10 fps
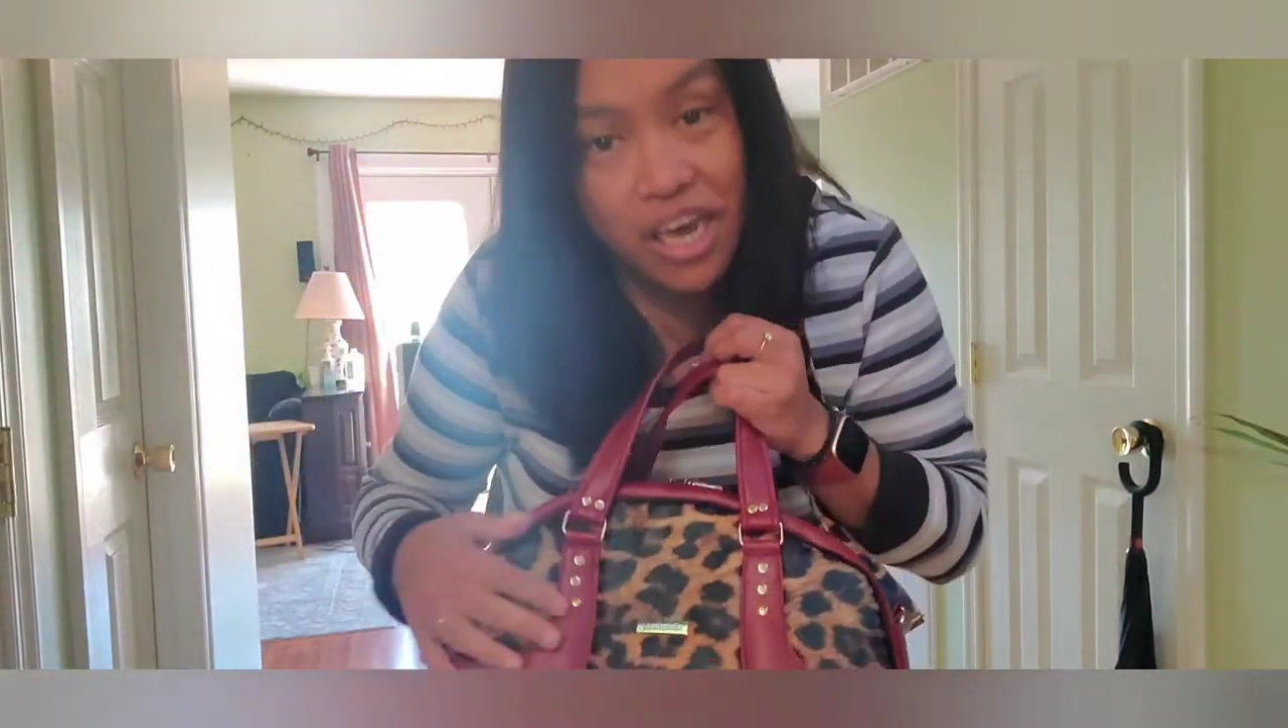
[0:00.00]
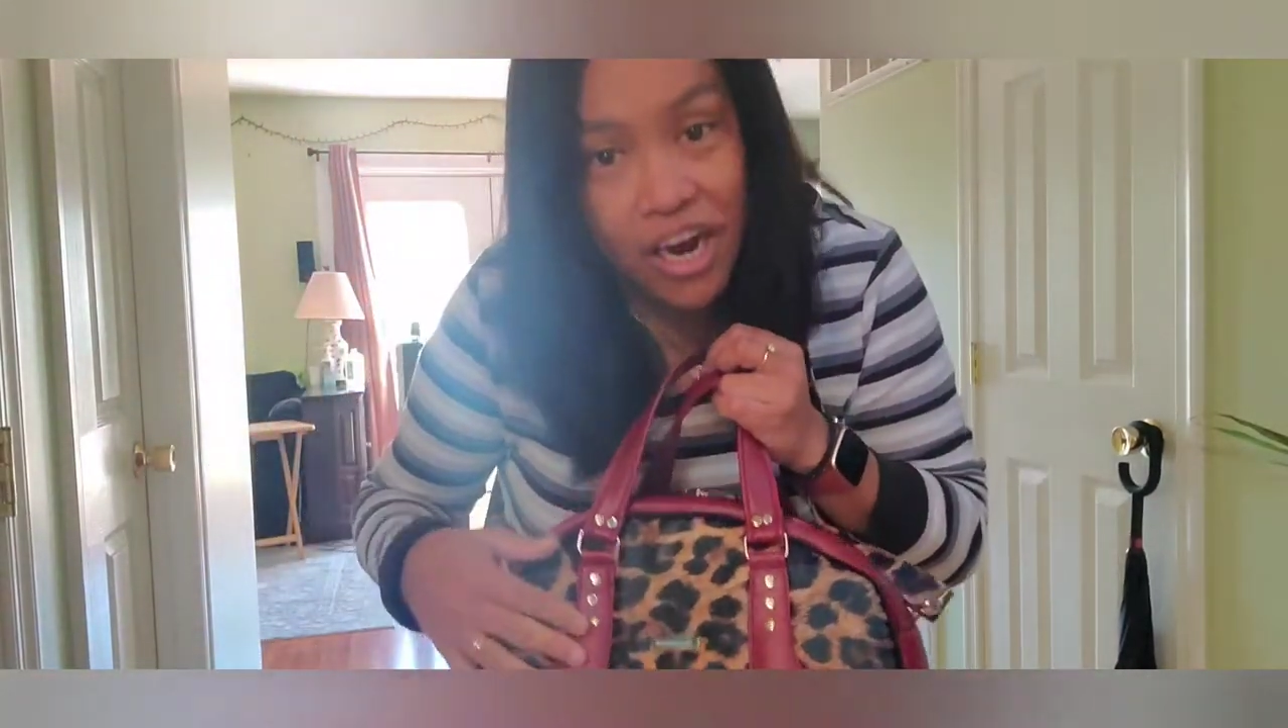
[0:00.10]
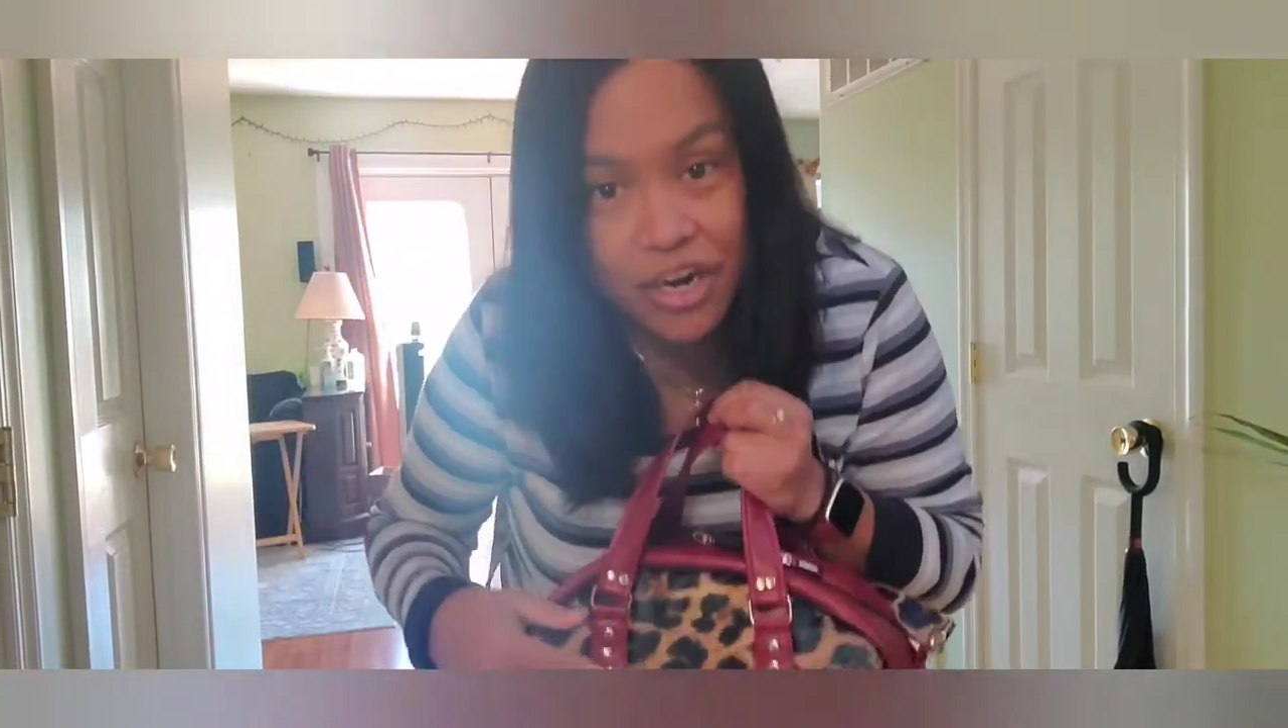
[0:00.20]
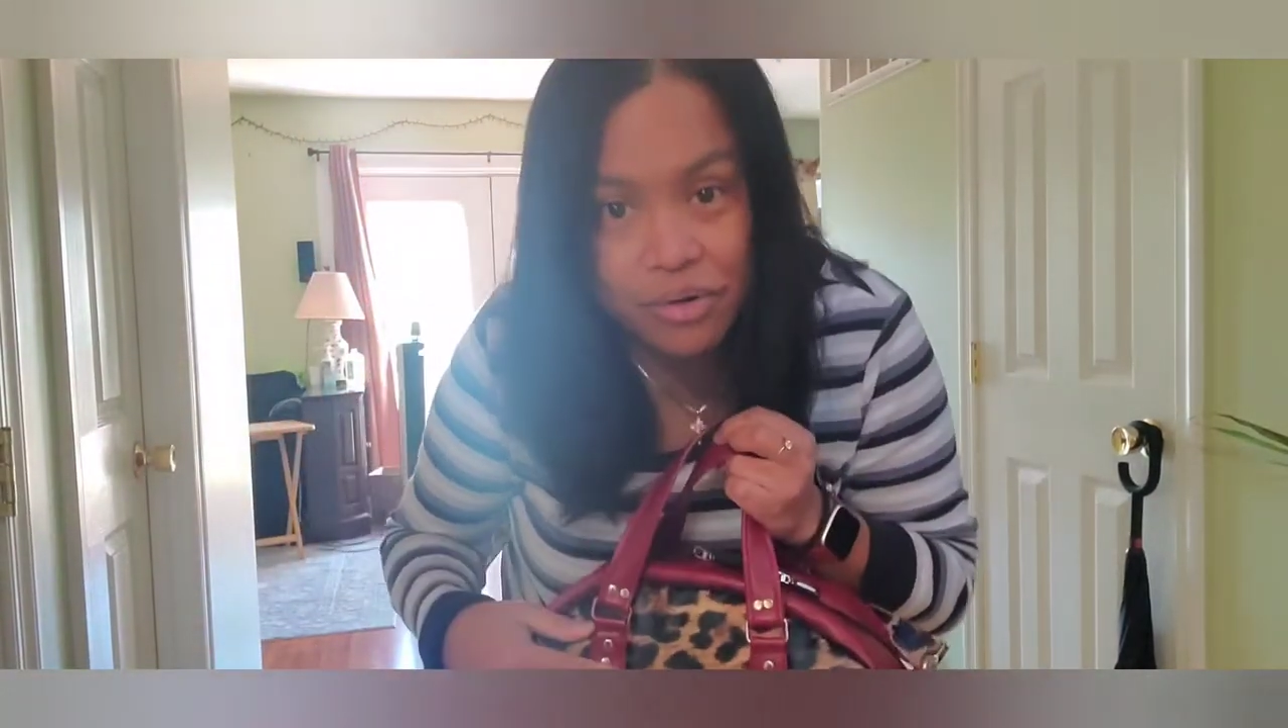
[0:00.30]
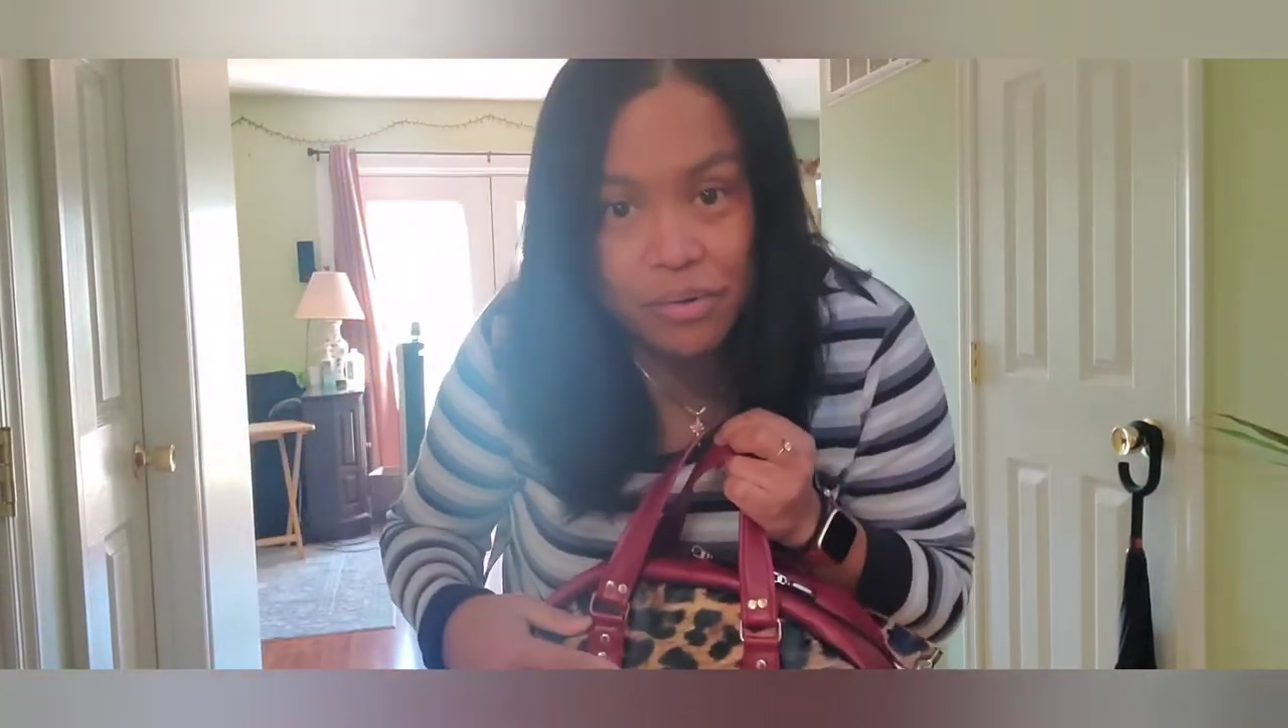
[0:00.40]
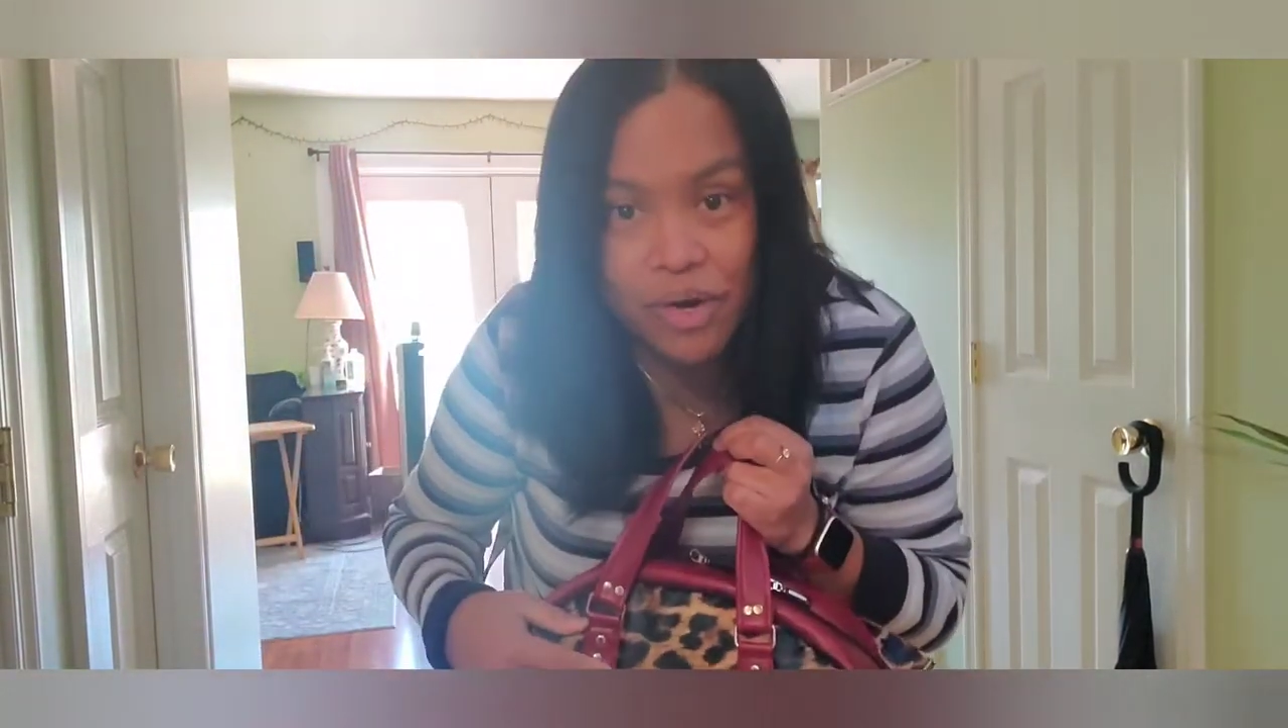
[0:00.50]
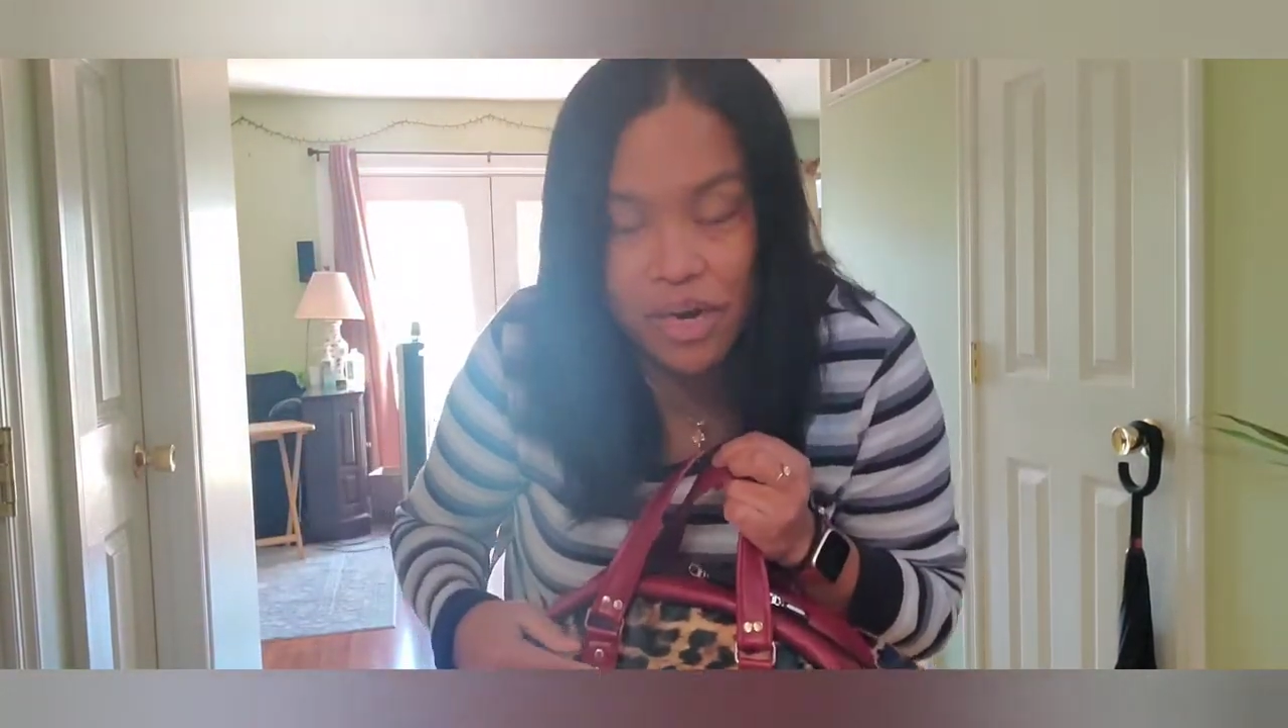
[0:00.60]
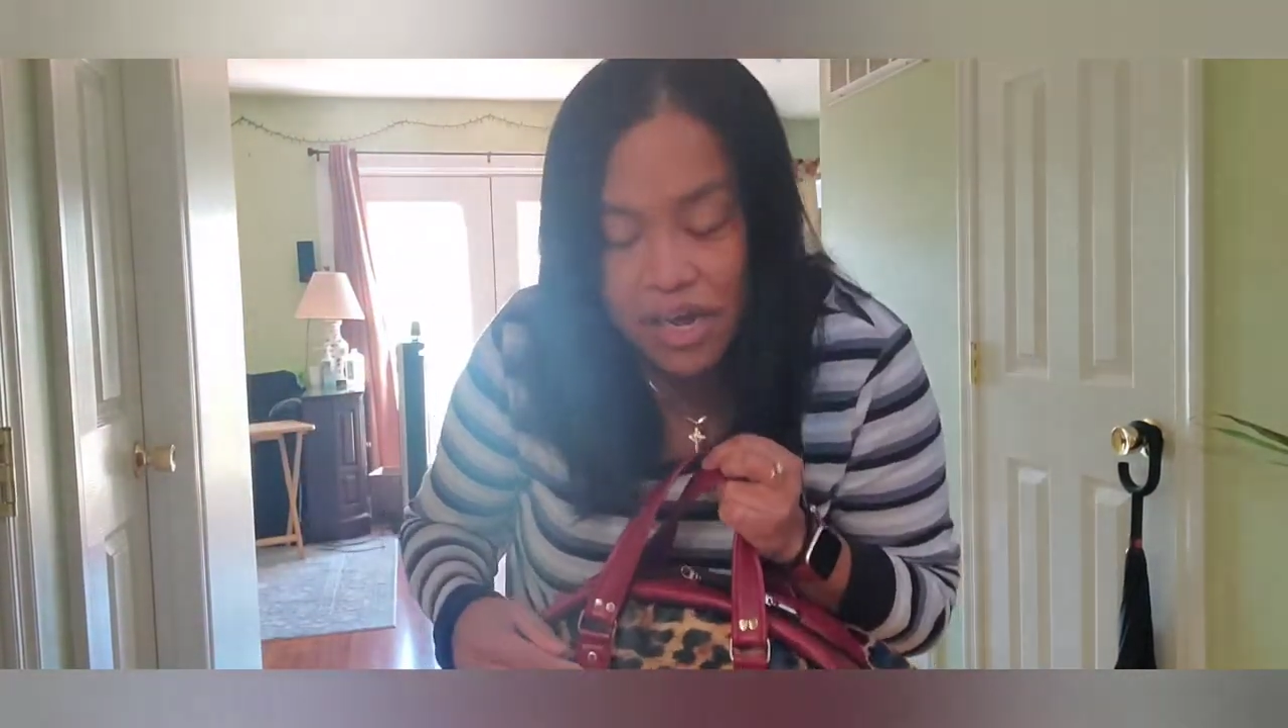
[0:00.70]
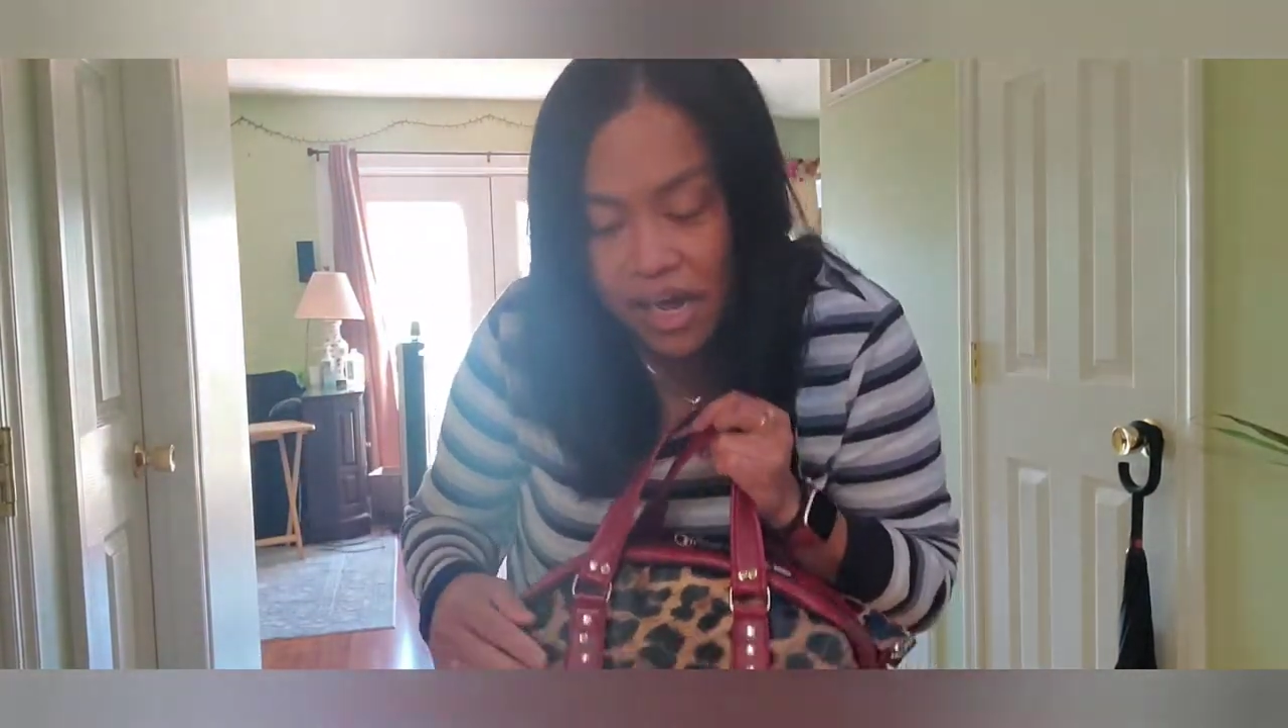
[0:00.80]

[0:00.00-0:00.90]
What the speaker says: hardware.